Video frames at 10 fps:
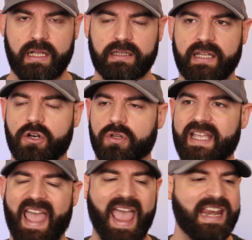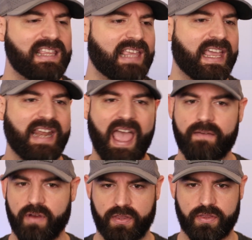Literally anything and
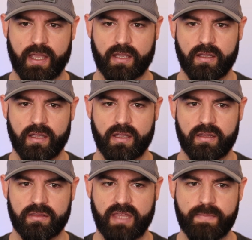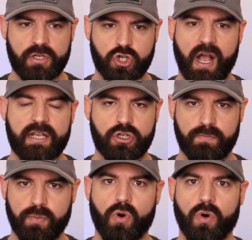everything they've been trying to
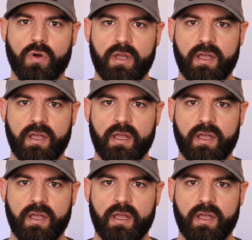pull